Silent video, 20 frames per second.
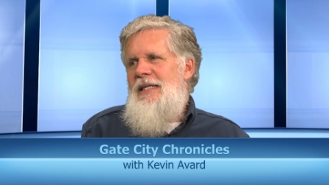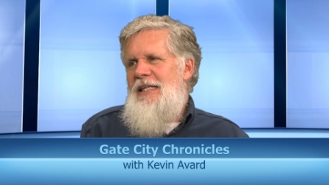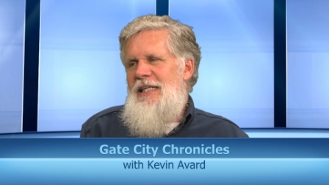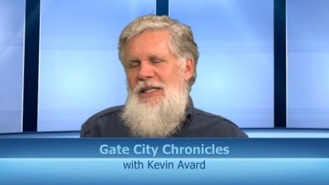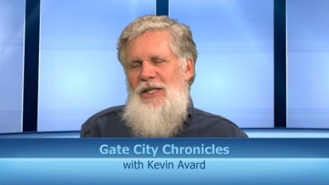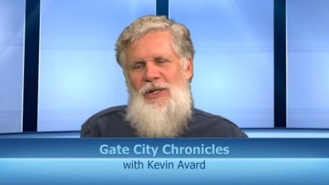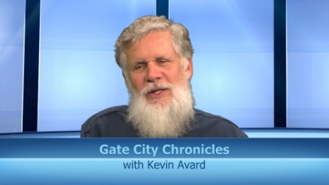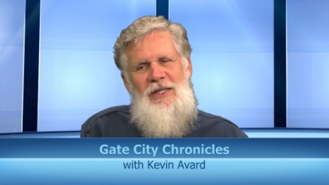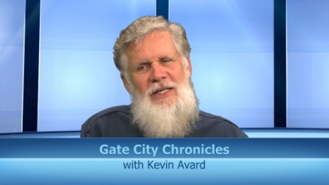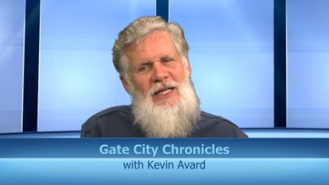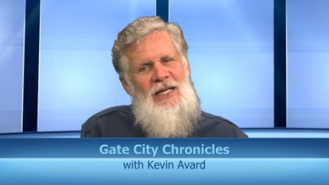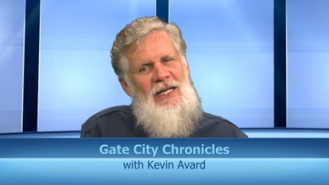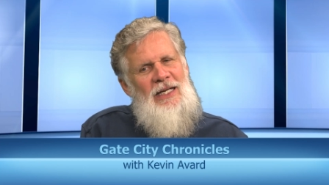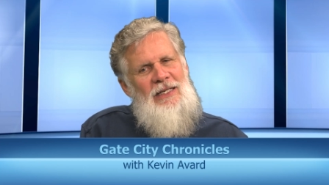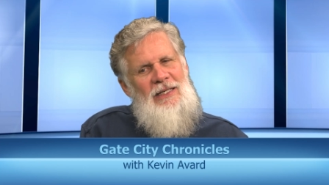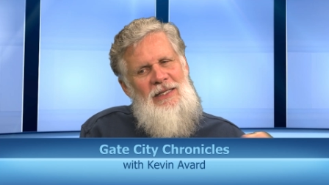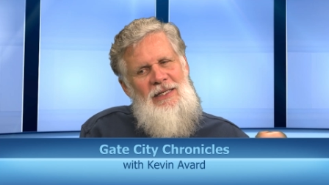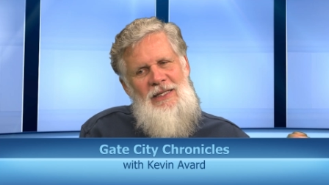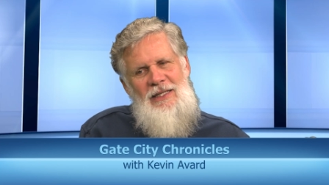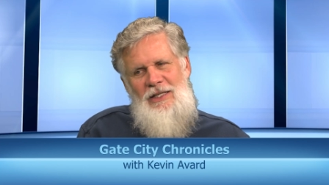you know,
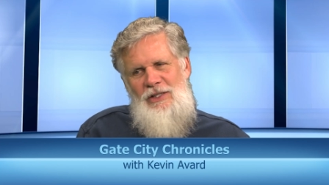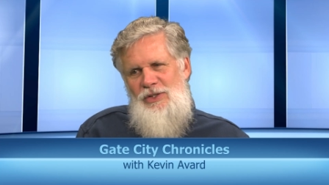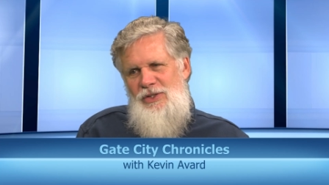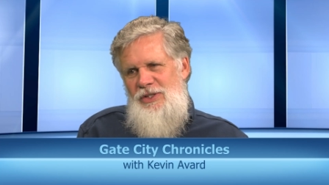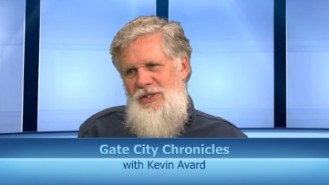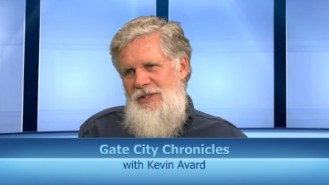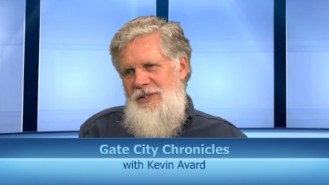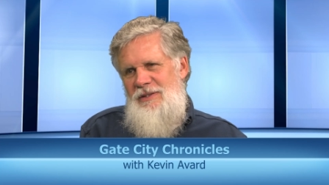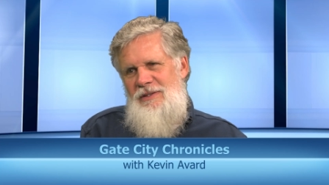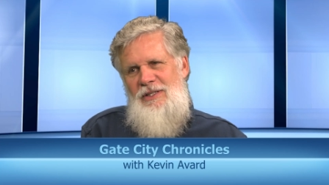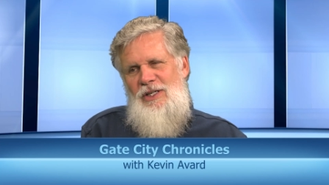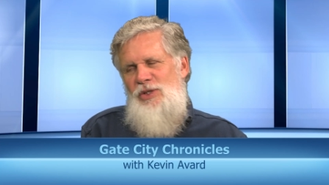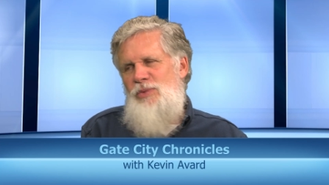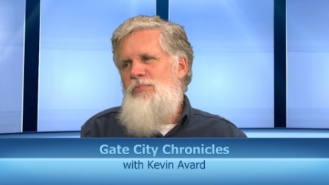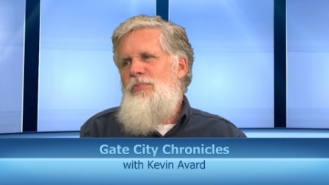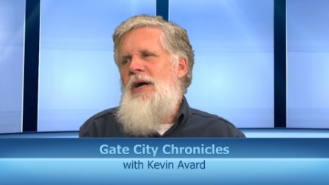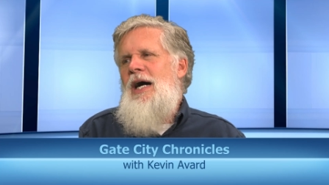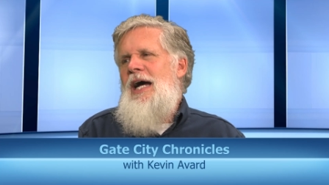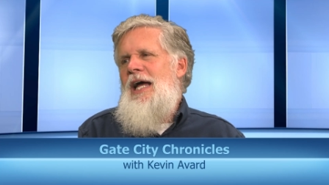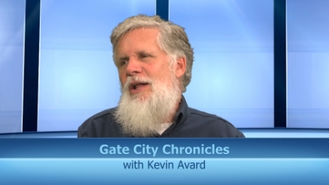and
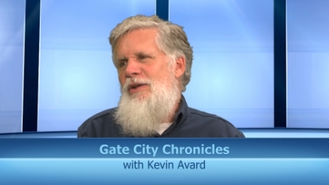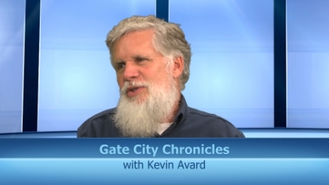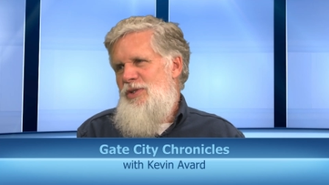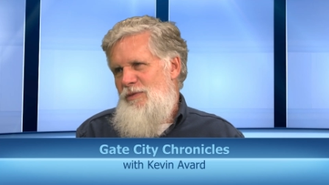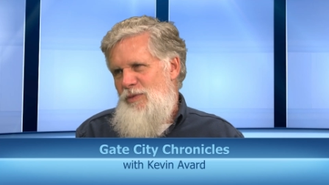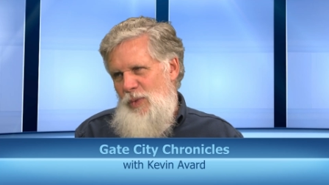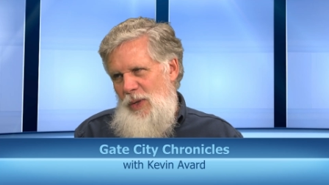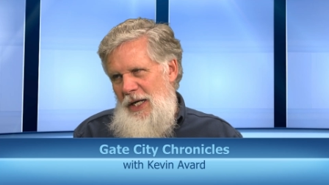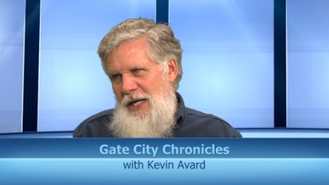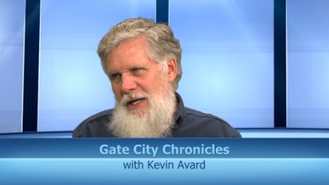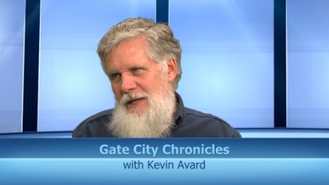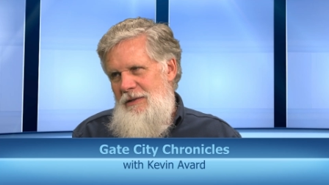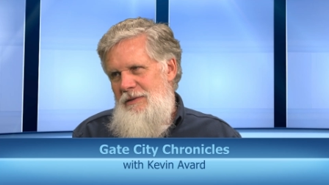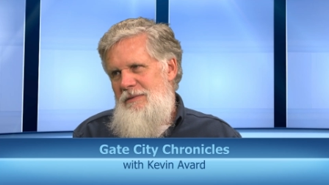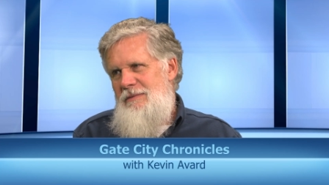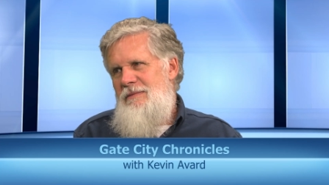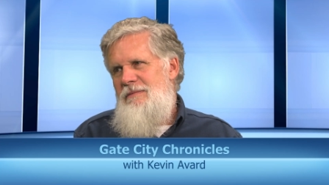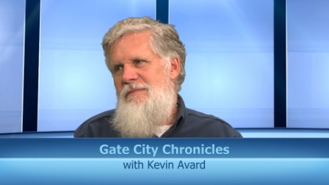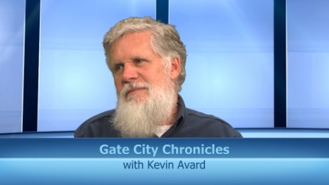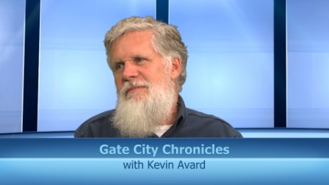there's miles of
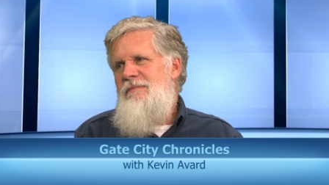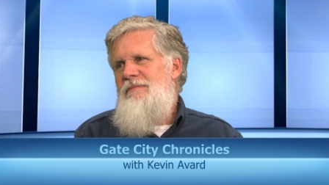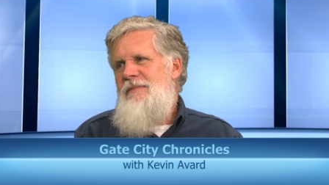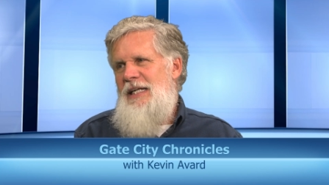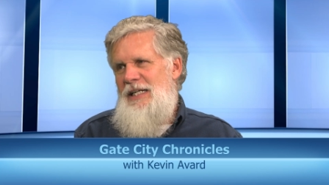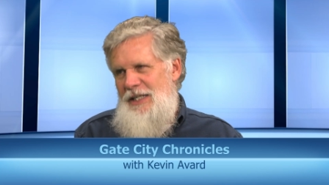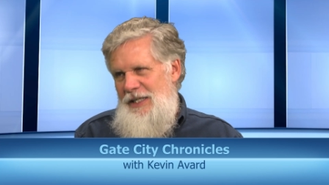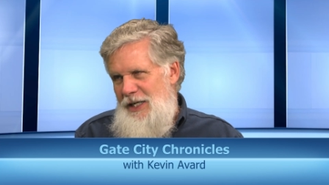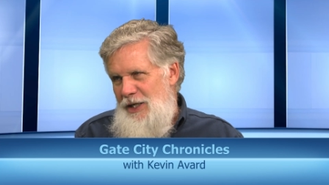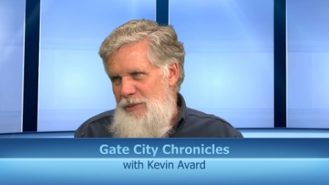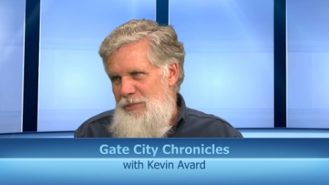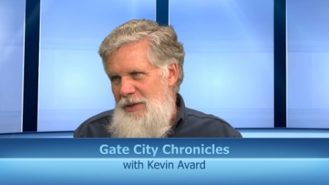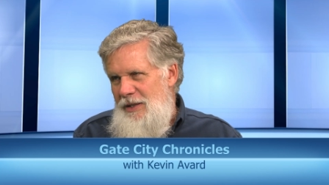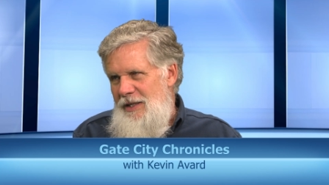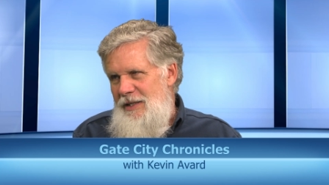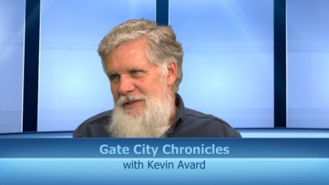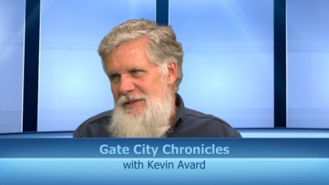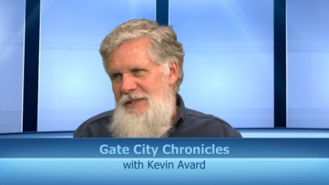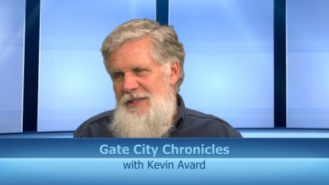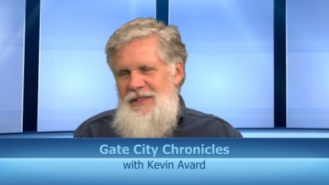wire in an
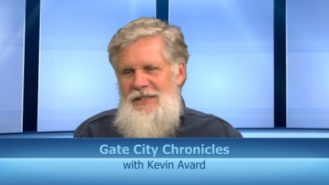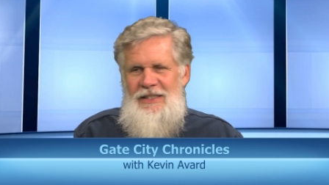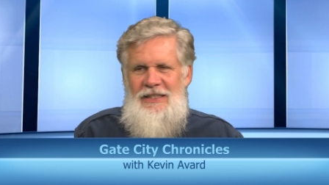airplane.